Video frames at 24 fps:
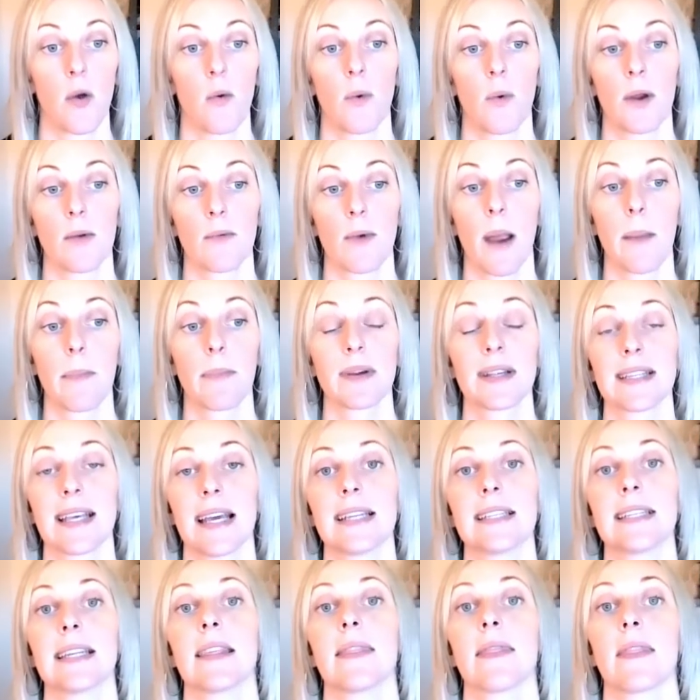when
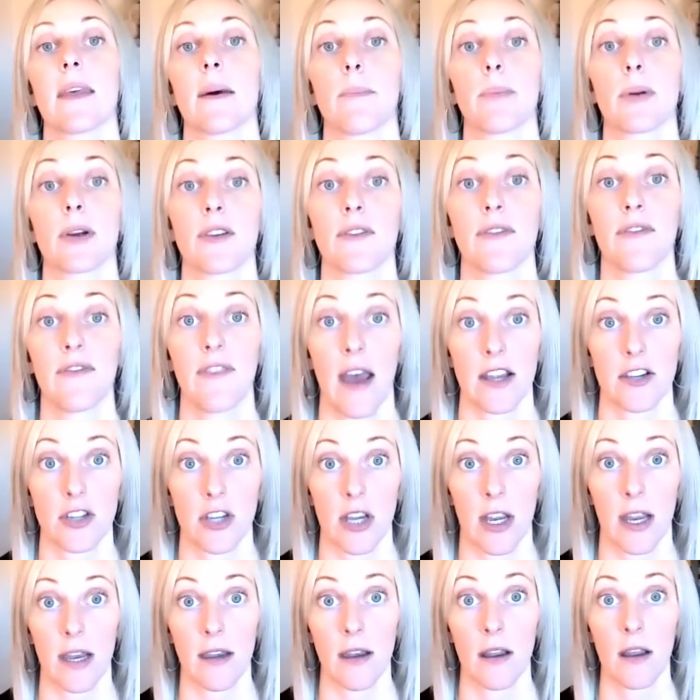representing the
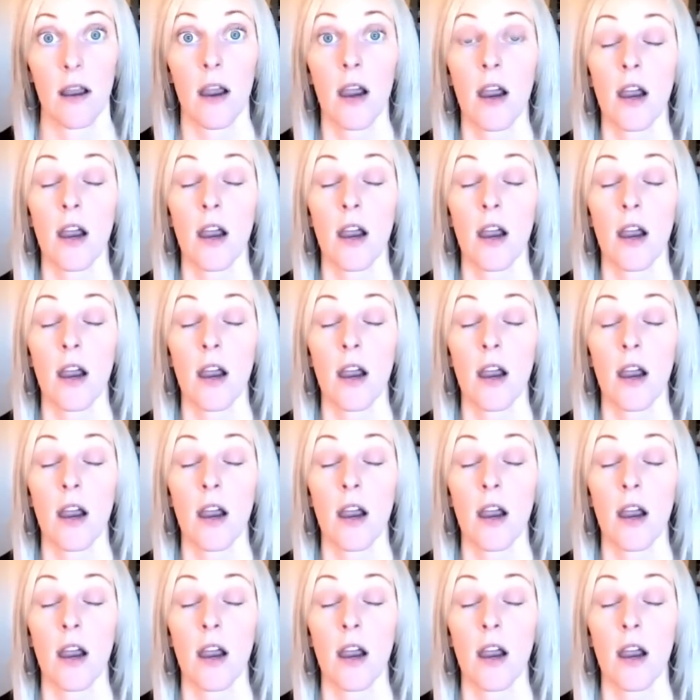profession.